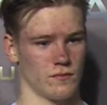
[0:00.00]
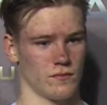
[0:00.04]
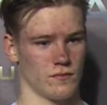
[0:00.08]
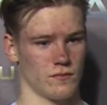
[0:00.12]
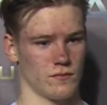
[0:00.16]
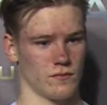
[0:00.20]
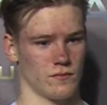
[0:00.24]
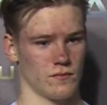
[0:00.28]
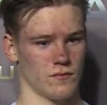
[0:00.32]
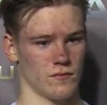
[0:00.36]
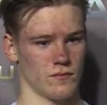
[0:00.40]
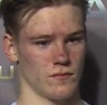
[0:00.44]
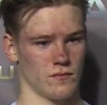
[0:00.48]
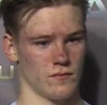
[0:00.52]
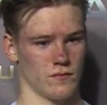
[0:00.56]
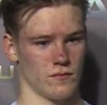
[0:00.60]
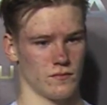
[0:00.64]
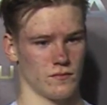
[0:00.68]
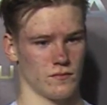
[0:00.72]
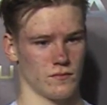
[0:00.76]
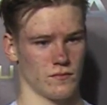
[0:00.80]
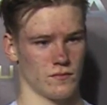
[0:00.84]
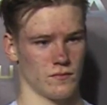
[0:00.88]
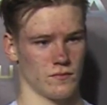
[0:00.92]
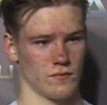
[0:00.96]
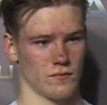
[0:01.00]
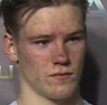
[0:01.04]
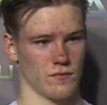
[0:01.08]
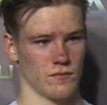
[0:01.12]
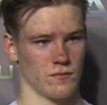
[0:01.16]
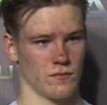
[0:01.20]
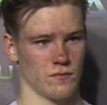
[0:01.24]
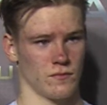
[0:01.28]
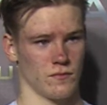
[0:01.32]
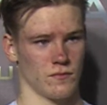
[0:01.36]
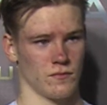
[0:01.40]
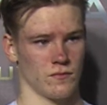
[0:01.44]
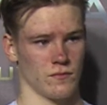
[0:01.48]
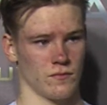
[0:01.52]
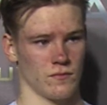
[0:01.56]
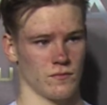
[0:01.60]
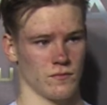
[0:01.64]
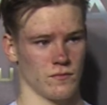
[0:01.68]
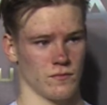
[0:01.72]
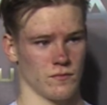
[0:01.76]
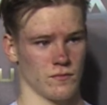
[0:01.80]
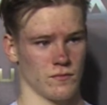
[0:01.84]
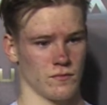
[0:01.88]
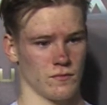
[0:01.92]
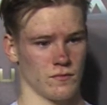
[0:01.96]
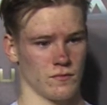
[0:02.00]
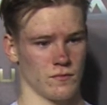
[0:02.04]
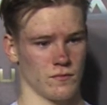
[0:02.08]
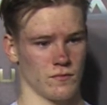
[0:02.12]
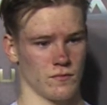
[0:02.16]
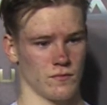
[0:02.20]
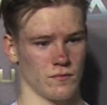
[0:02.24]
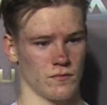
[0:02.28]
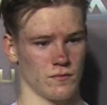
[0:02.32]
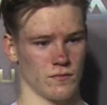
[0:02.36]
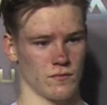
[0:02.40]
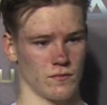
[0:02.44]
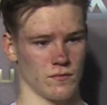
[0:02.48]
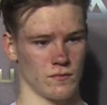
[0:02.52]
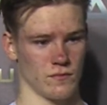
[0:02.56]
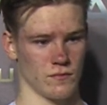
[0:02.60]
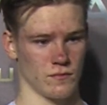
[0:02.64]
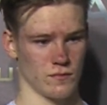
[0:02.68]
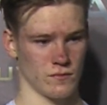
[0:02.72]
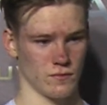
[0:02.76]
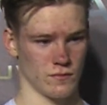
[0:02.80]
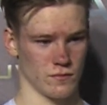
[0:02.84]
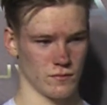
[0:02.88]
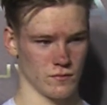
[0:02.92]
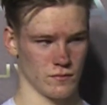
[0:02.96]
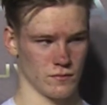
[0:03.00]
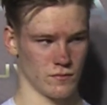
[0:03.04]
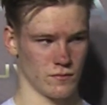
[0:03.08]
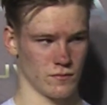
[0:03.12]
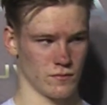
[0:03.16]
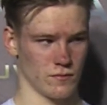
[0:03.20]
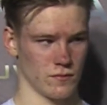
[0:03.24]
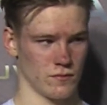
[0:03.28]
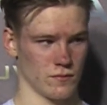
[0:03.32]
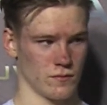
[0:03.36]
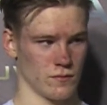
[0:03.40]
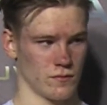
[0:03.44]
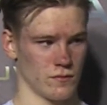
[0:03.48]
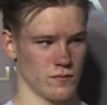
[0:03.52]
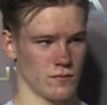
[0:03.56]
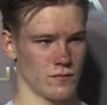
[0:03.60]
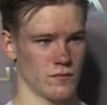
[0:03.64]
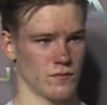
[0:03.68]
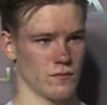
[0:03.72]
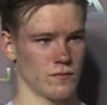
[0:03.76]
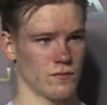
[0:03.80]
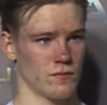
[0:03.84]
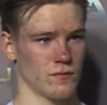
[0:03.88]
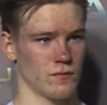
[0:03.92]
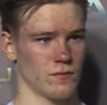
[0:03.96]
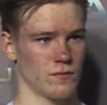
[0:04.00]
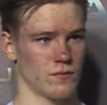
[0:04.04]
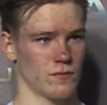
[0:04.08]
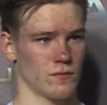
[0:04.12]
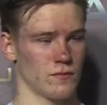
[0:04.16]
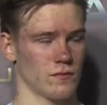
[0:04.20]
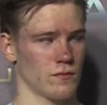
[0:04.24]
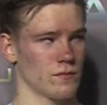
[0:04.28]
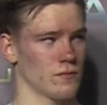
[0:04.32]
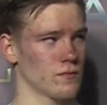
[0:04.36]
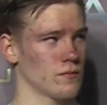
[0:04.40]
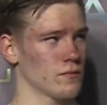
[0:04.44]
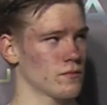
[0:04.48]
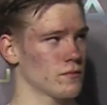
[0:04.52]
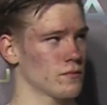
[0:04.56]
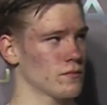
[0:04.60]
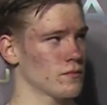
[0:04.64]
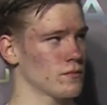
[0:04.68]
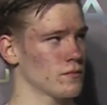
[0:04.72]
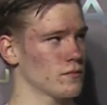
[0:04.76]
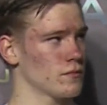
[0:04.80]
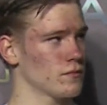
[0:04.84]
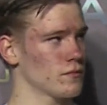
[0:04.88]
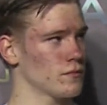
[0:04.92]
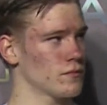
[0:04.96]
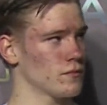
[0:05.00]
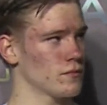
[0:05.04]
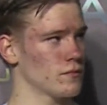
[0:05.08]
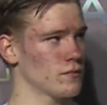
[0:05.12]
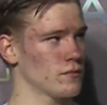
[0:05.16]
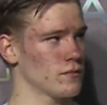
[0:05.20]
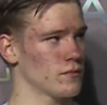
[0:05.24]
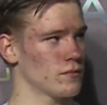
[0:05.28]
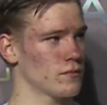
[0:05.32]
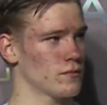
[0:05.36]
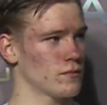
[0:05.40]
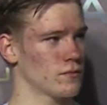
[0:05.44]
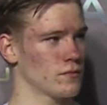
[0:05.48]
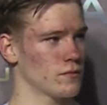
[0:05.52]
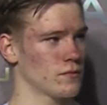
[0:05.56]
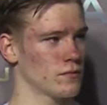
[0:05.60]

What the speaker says: [no speech]